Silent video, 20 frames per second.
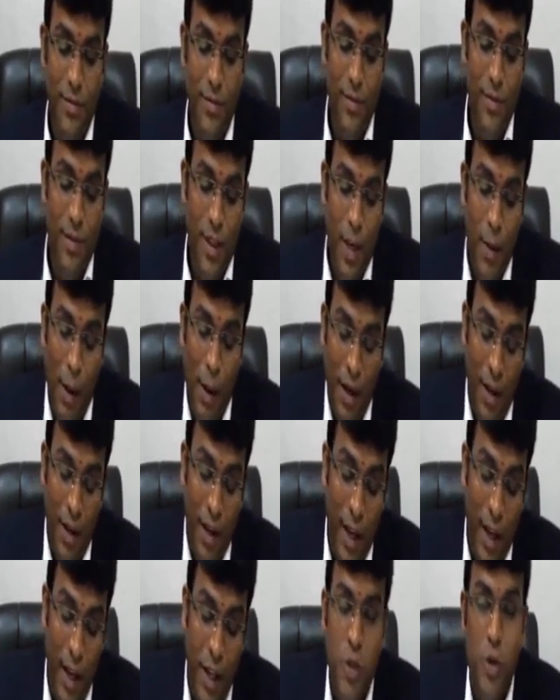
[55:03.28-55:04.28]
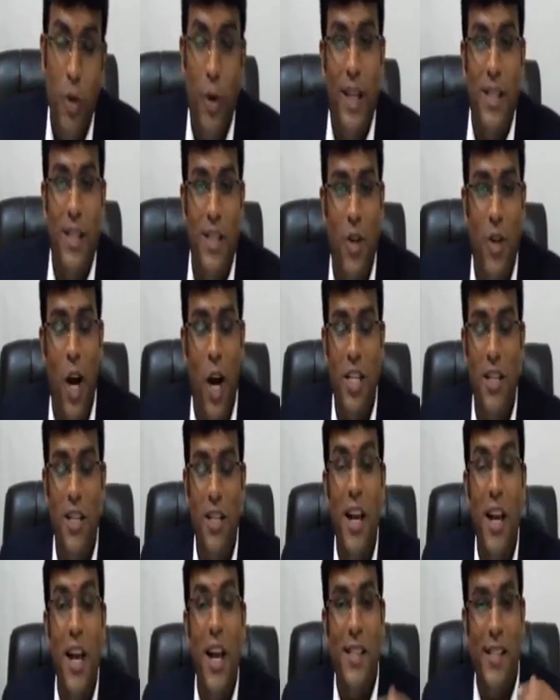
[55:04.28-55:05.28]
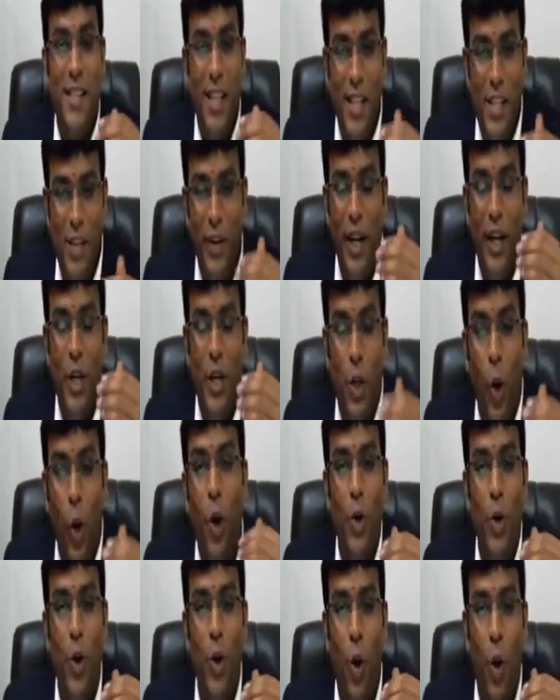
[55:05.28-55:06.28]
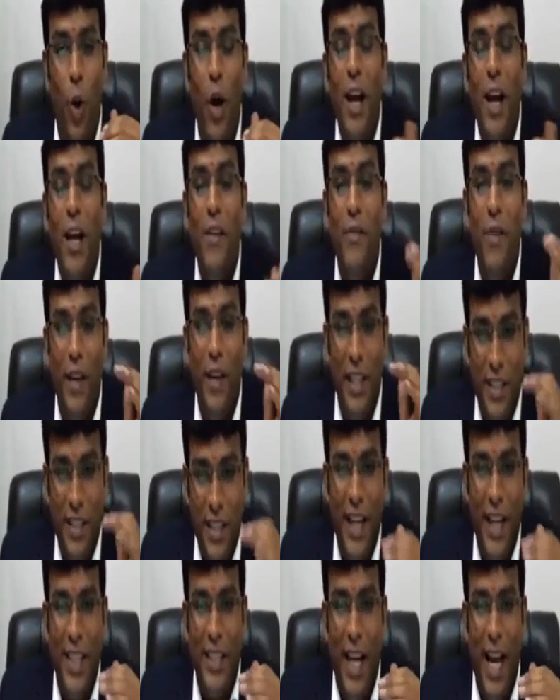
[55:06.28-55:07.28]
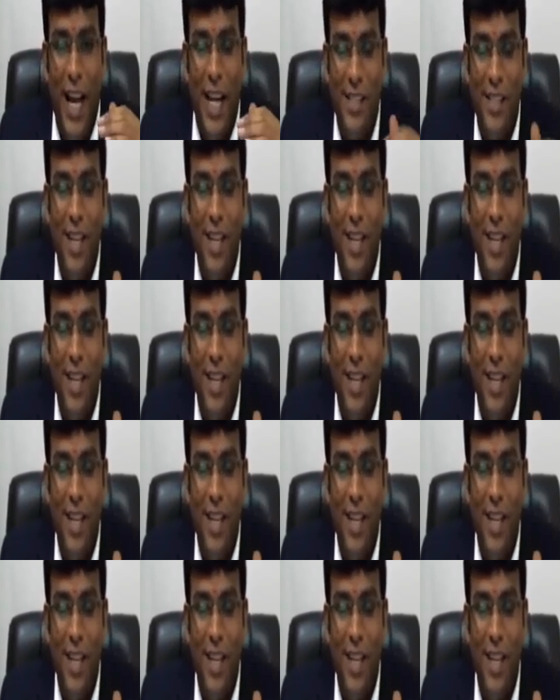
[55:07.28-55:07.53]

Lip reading: Come on, insurance cost, since we don't know, we will take it as